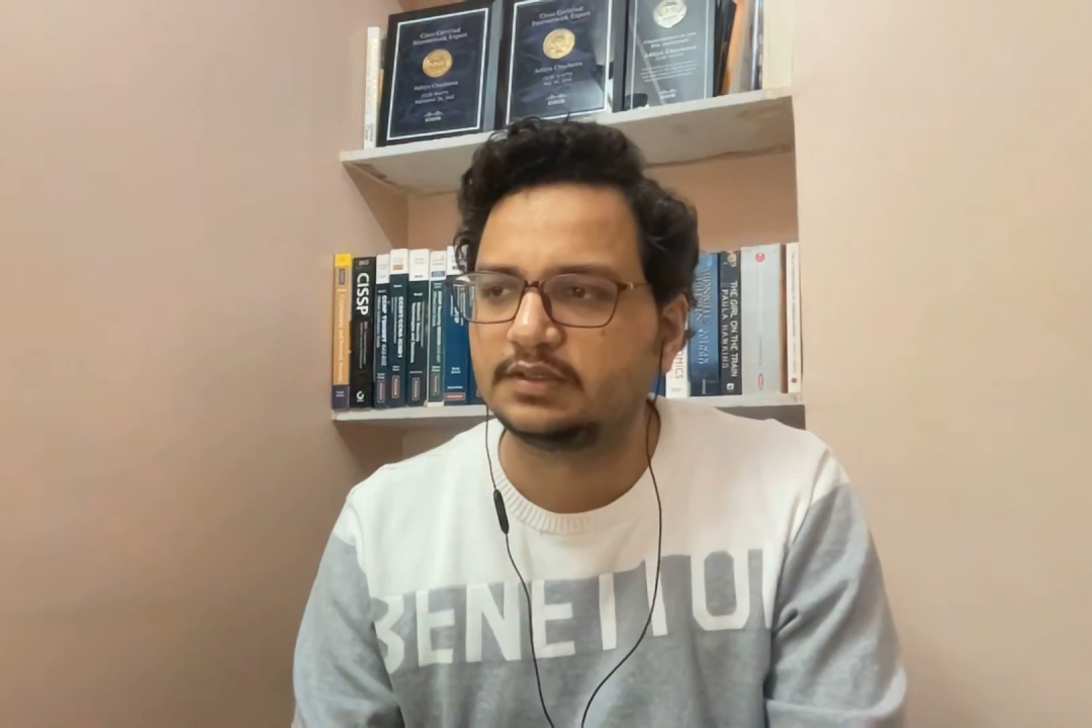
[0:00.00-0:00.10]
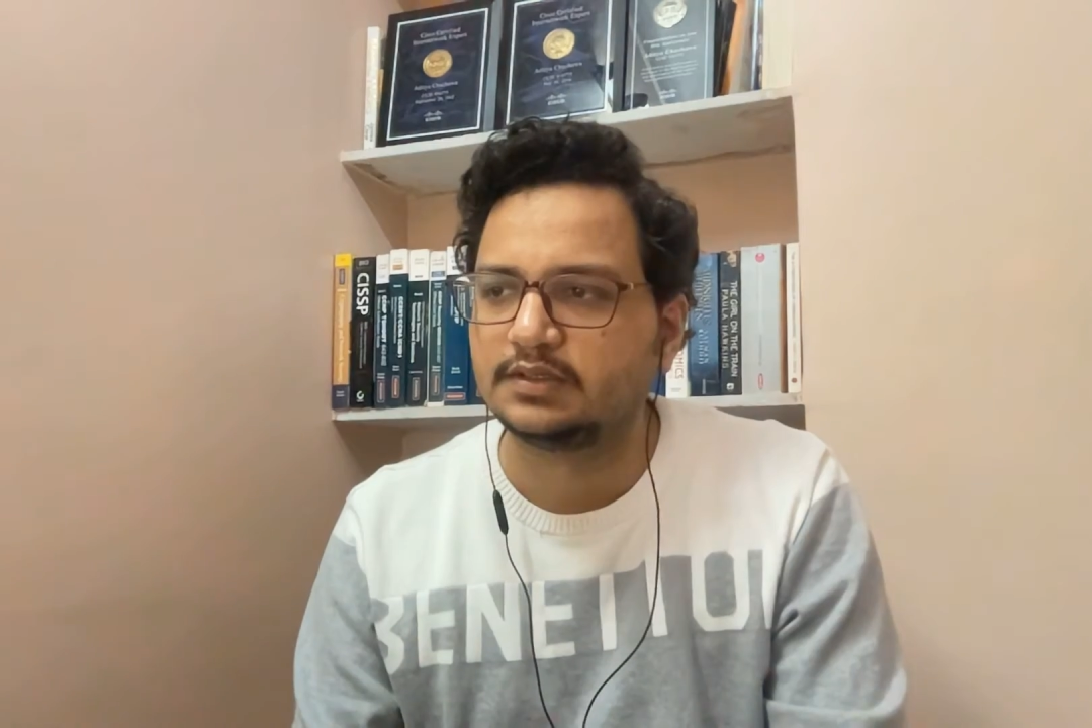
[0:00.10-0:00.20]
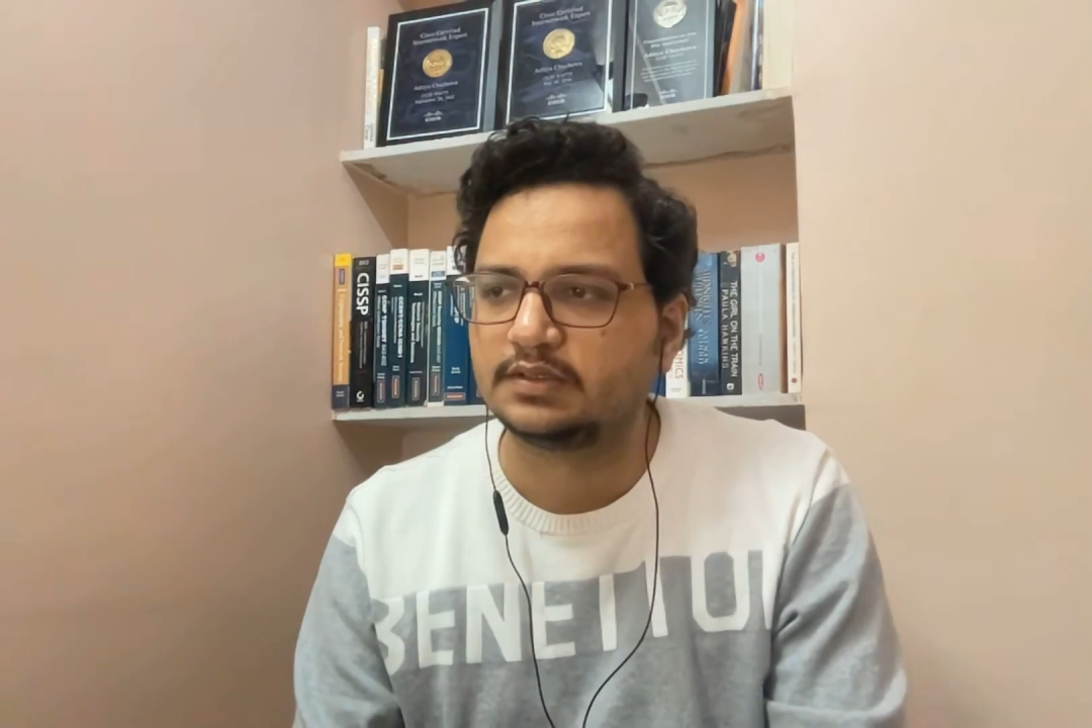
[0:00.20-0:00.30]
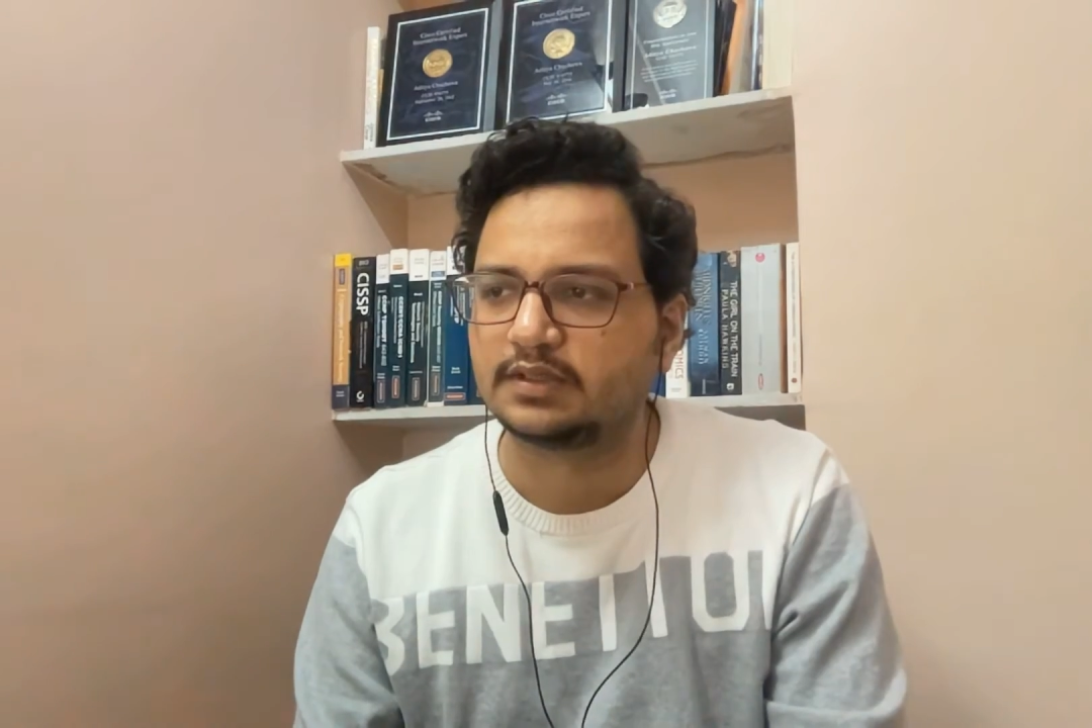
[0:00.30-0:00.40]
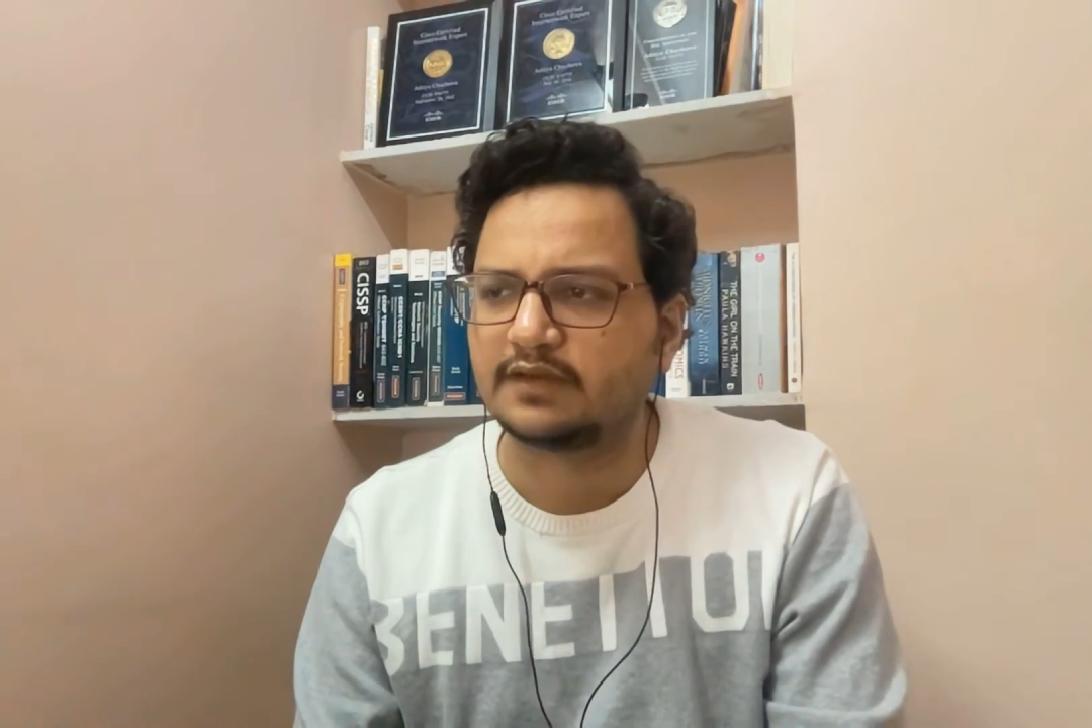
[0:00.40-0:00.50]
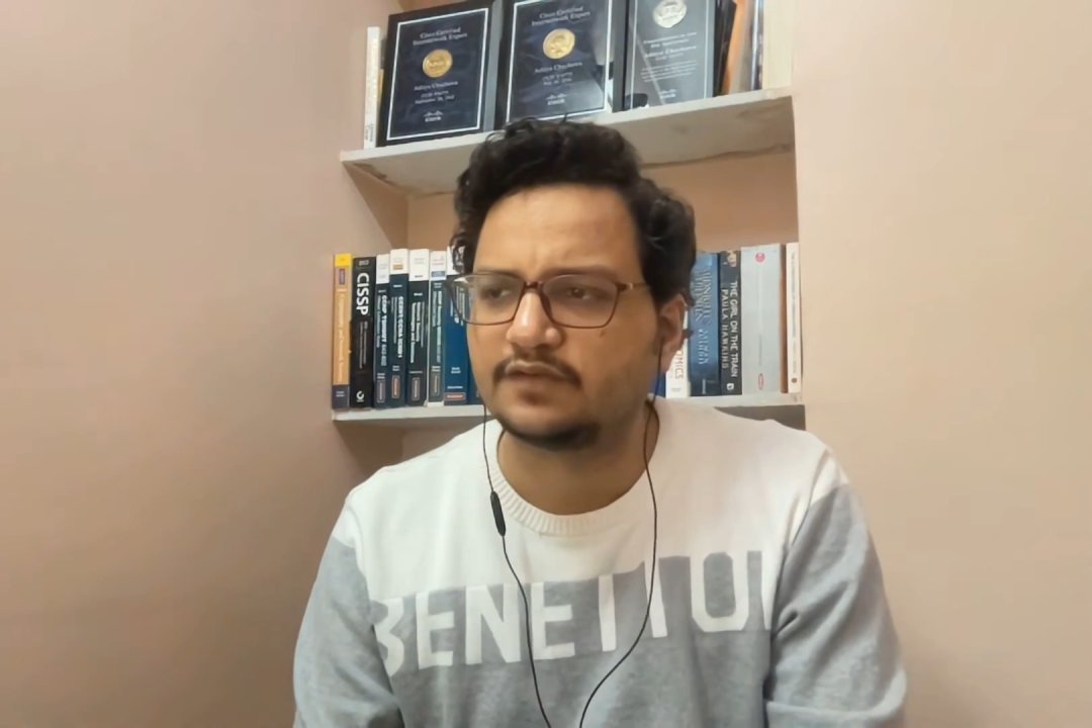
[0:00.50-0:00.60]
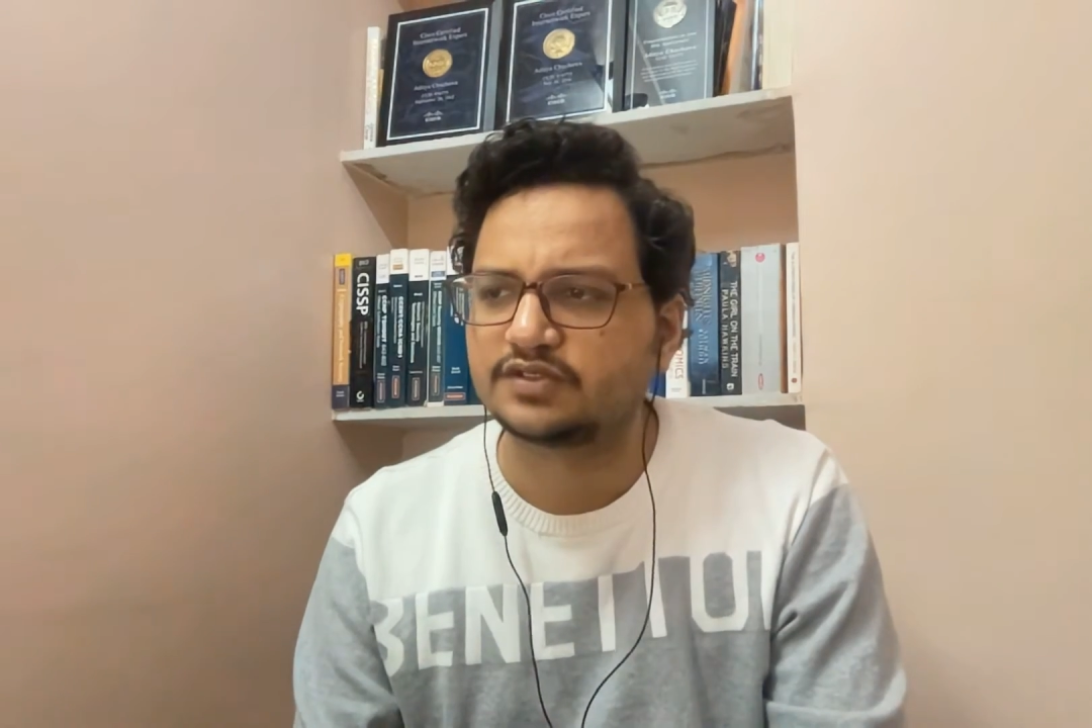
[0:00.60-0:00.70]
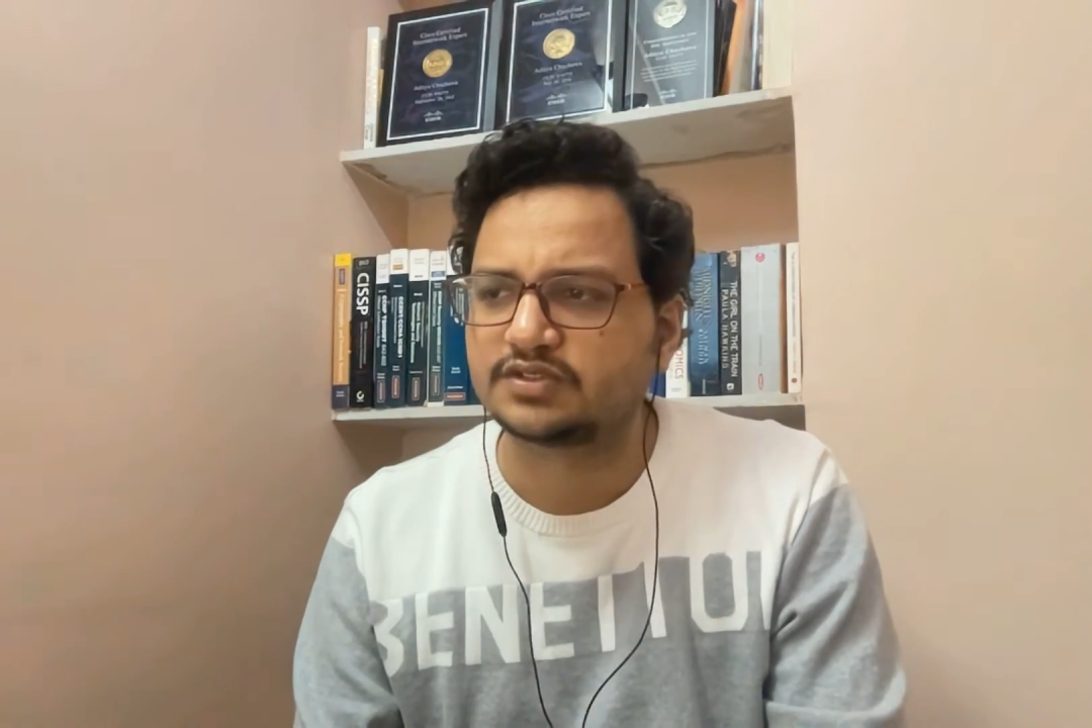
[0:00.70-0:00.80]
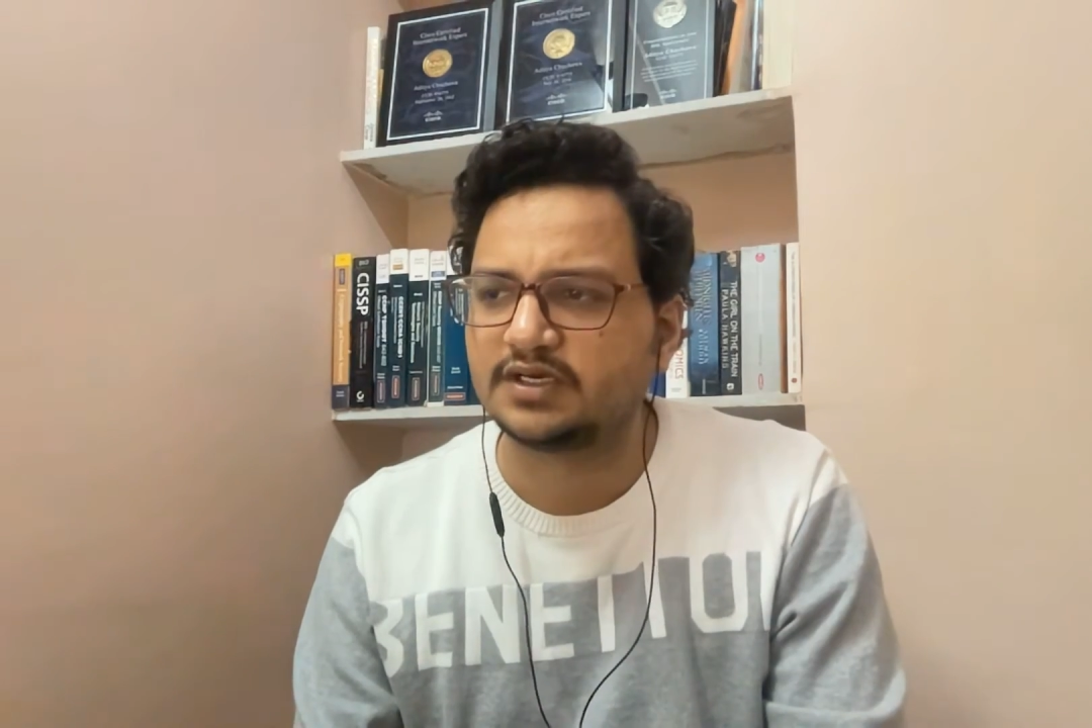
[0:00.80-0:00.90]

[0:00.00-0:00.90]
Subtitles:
I was